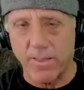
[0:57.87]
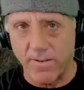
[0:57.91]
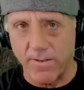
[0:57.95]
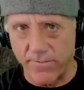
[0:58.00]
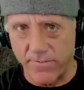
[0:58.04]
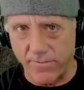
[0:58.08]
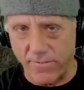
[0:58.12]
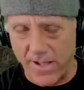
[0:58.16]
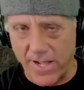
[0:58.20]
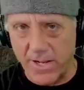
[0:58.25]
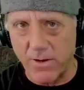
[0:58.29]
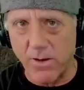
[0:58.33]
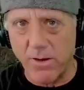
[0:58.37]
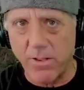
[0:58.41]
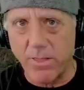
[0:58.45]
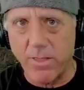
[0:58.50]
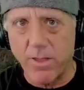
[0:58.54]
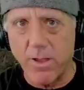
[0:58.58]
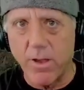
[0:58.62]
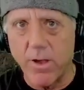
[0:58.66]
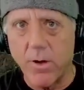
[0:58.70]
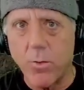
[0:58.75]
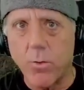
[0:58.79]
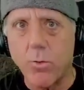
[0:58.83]
If flat earth
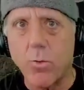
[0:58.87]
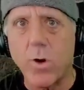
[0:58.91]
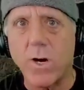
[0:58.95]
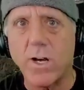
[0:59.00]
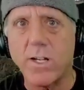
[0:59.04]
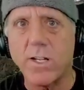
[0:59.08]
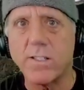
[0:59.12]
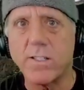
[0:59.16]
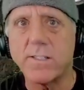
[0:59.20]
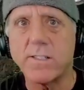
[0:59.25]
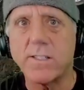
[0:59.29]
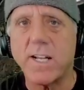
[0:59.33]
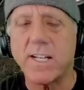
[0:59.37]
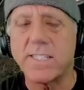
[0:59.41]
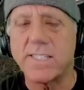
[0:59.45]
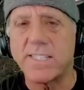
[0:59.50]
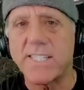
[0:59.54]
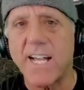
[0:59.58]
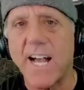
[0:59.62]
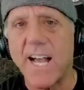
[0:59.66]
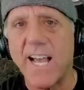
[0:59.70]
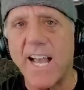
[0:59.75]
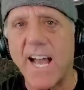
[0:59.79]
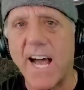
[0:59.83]
was a
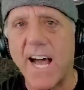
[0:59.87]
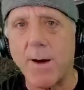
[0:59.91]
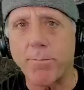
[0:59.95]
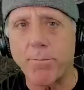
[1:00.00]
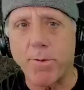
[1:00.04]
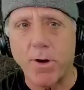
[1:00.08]
psyop,